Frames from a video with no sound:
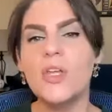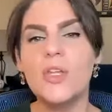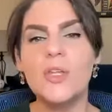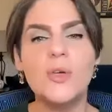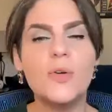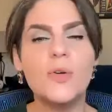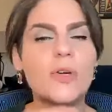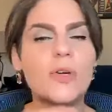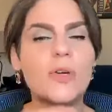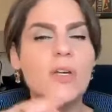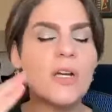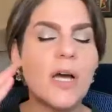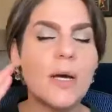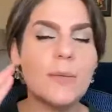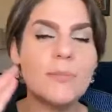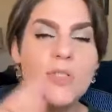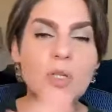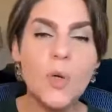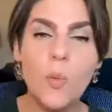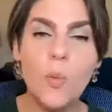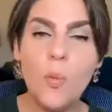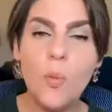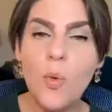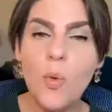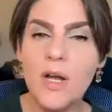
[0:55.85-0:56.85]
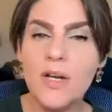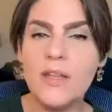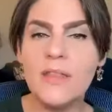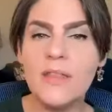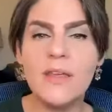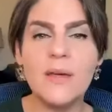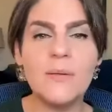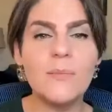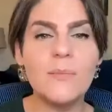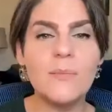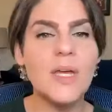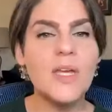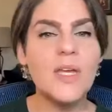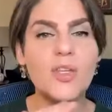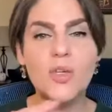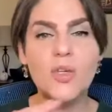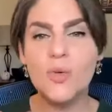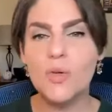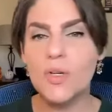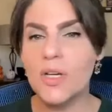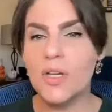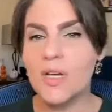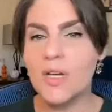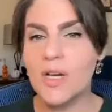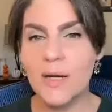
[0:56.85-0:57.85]
You could come to one of them.
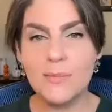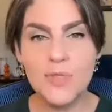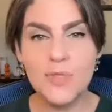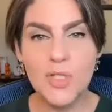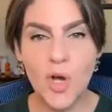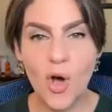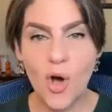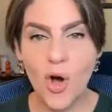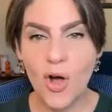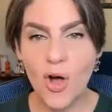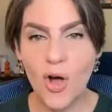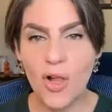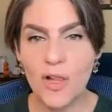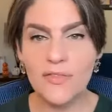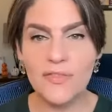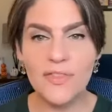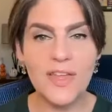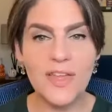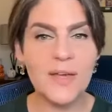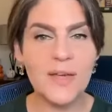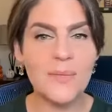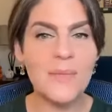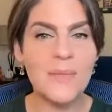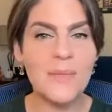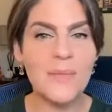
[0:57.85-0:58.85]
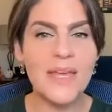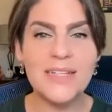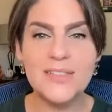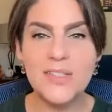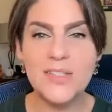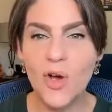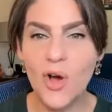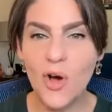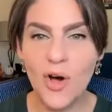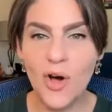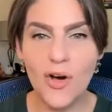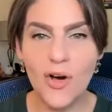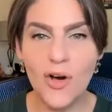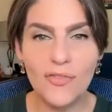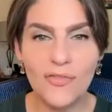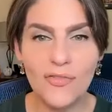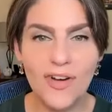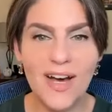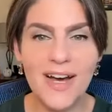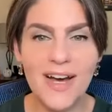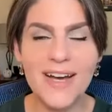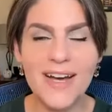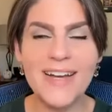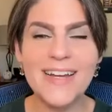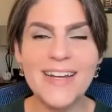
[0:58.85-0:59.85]
You could come to all of them. It's all
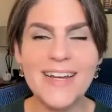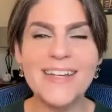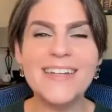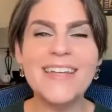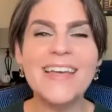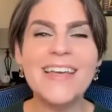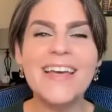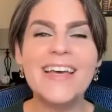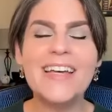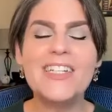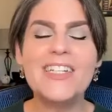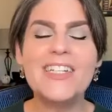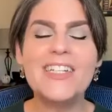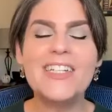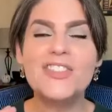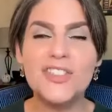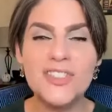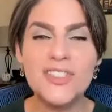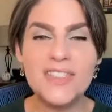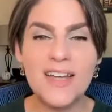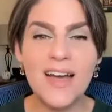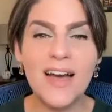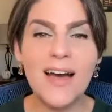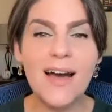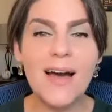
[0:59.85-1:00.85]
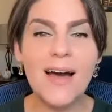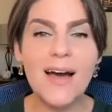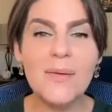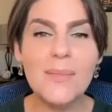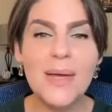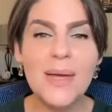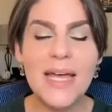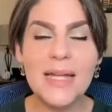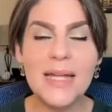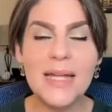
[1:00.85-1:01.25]
fine. Just come